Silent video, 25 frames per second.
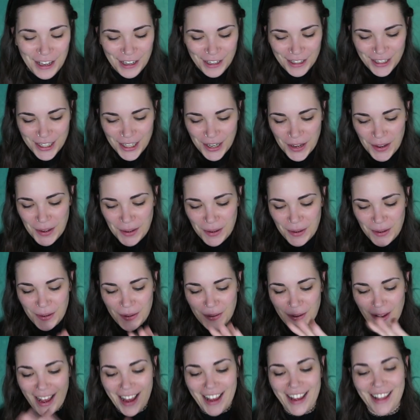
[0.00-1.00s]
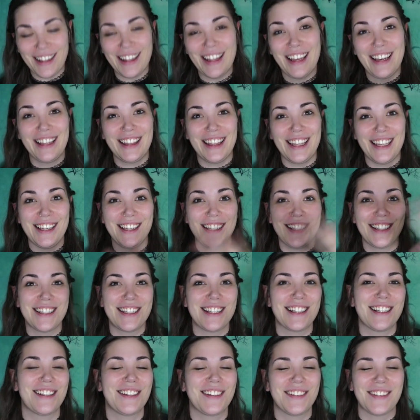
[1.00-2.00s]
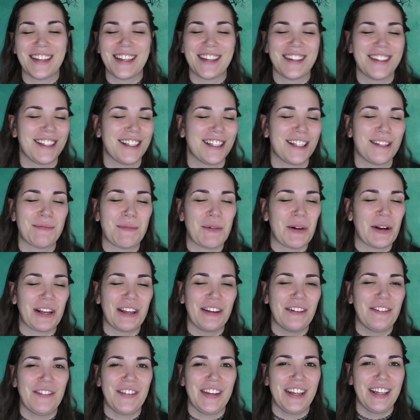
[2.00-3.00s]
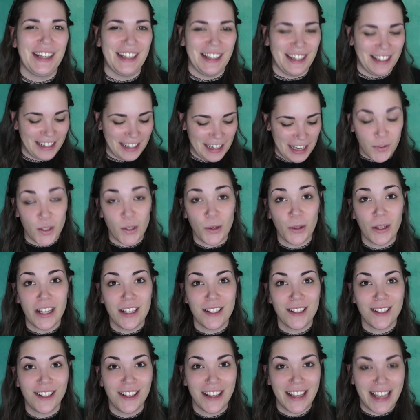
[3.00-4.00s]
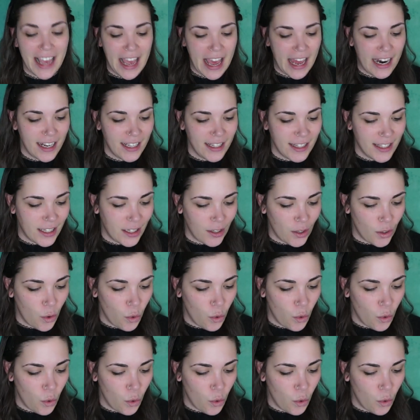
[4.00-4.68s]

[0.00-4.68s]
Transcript: So I like these just because it's more convenient. So let's look at it and see.